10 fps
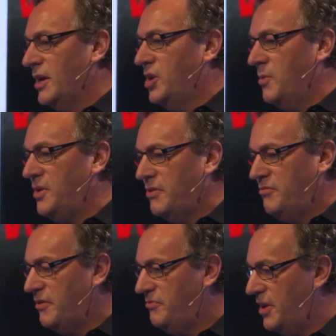In twenty
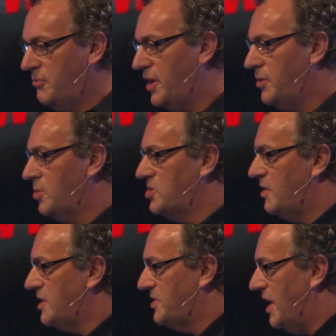fifty, Ray
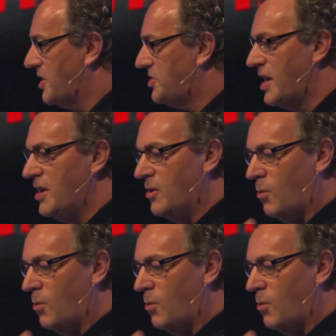Kurzweil says,